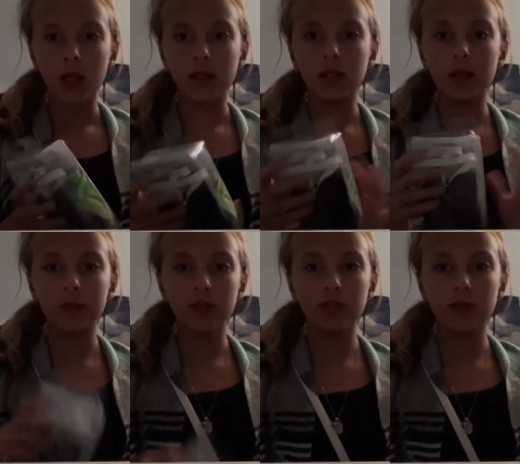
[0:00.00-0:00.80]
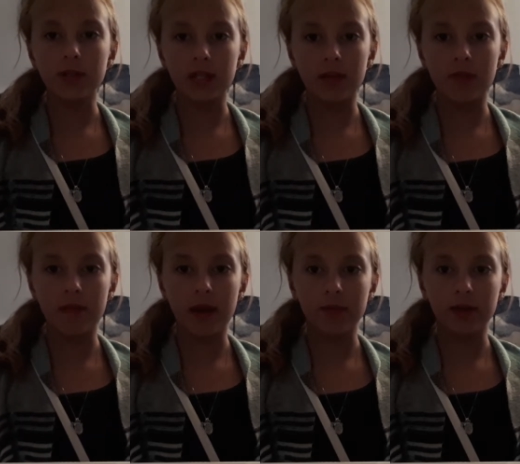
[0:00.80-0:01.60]
I, I'm going to show you what's in my
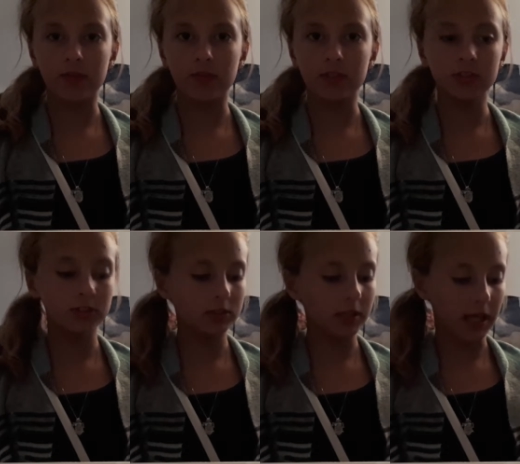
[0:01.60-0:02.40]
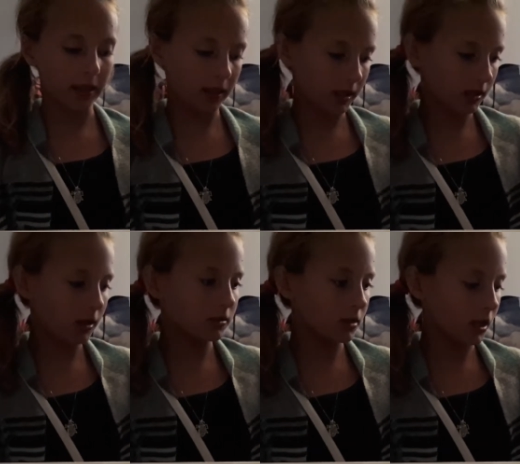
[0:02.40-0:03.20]
backpack first, that like
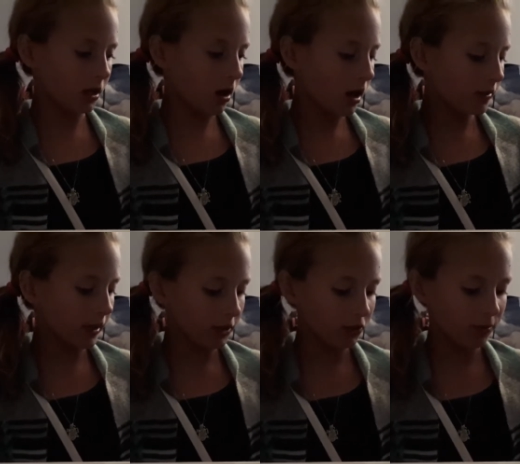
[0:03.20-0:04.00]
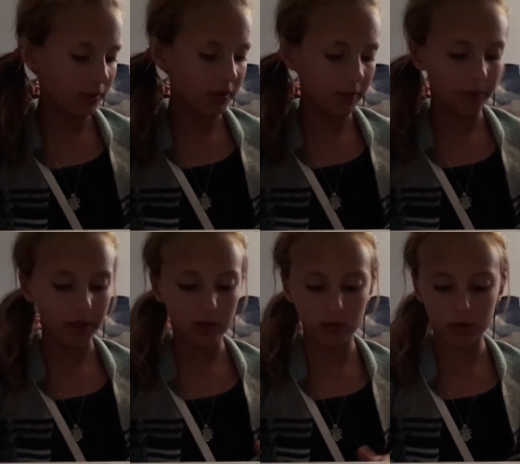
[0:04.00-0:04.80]
that I got, that I just put some of my
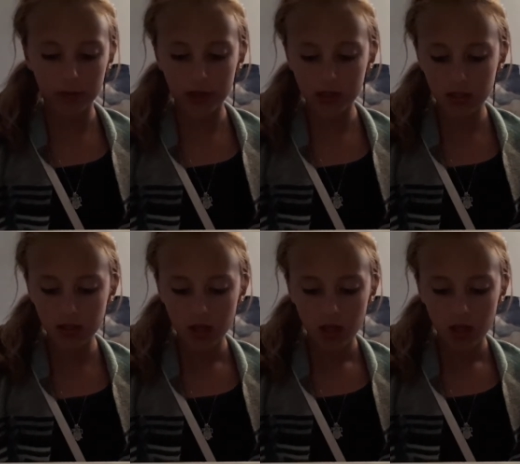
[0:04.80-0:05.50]
school supplies in.